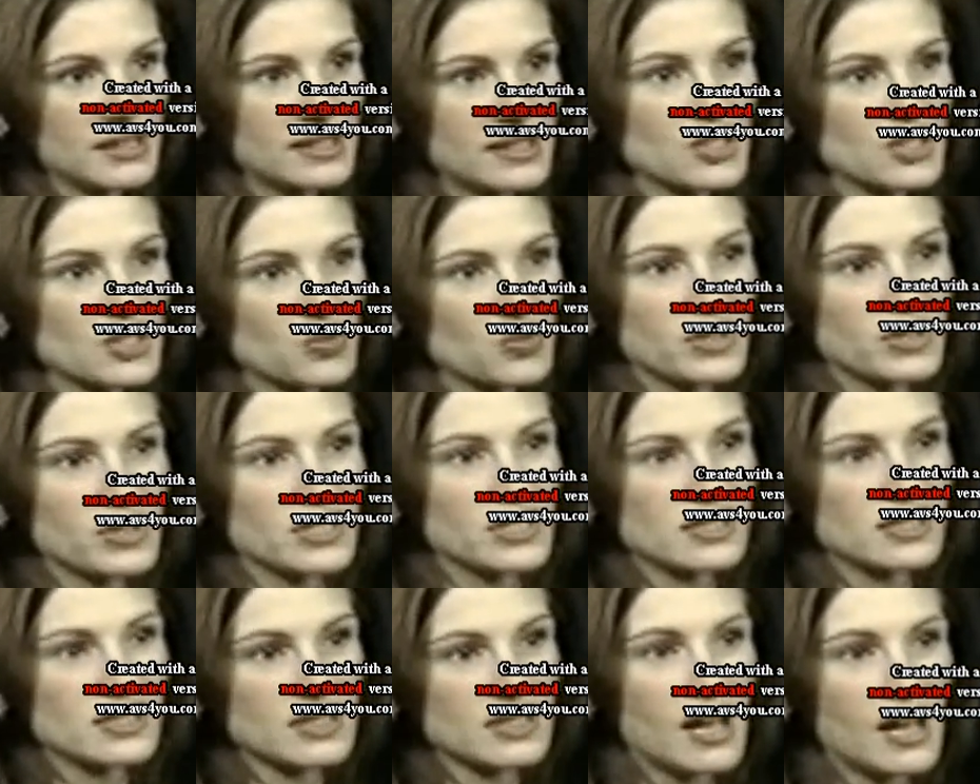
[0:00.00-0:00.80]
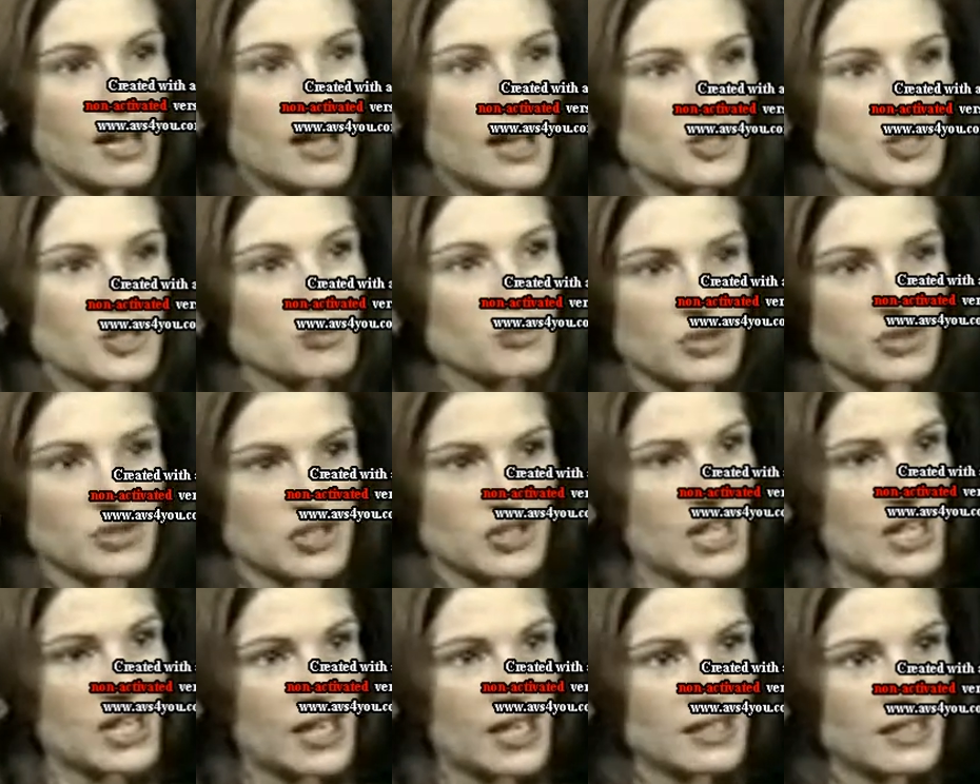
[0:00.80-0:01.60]
This was
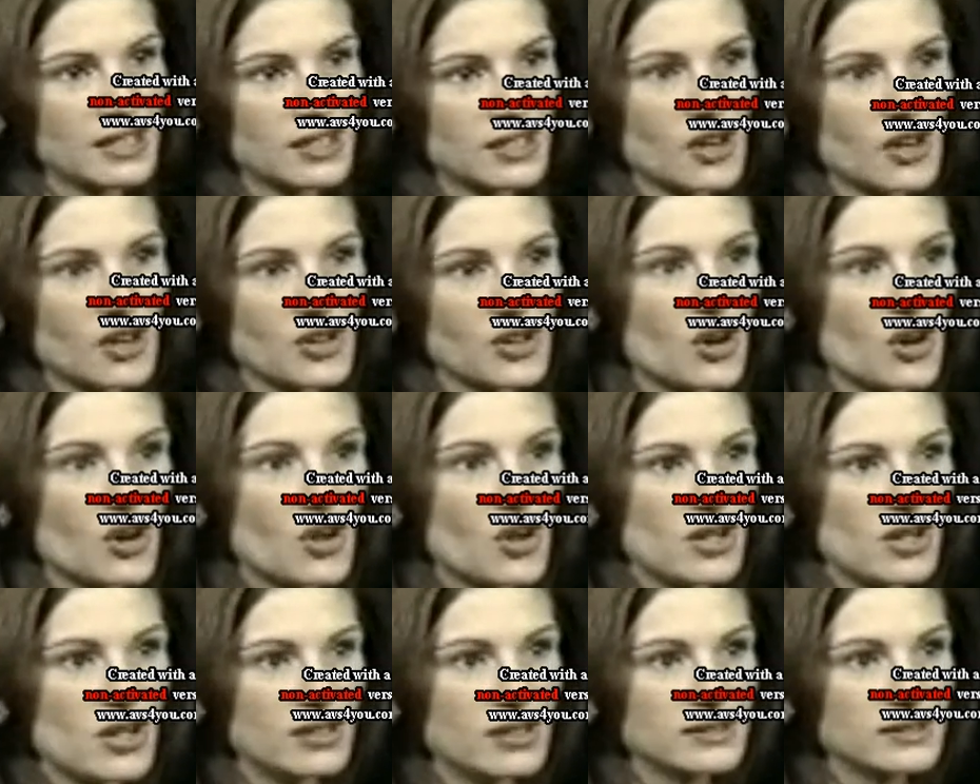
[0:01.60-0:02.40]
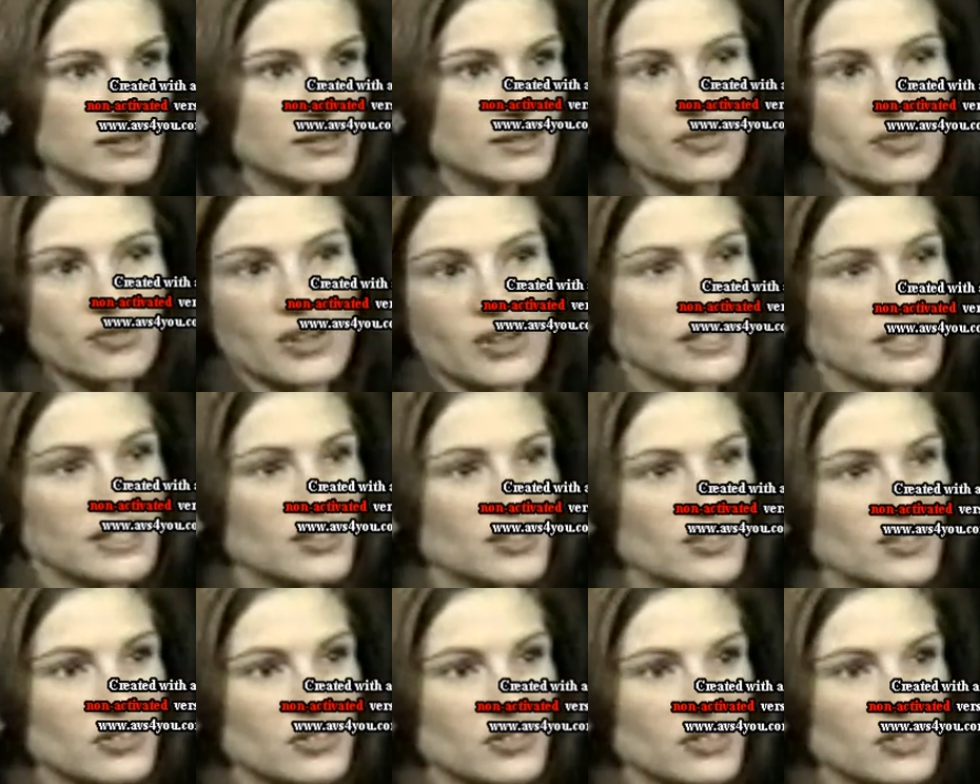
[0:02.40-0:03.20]
100% on all
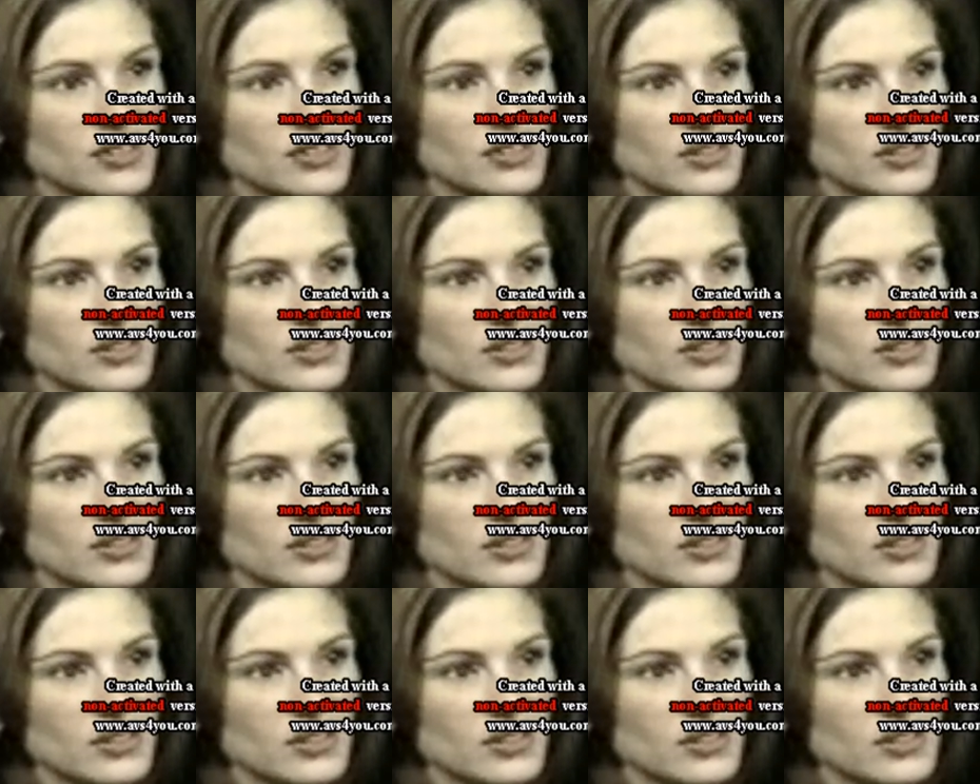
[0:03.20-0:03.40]
fronts.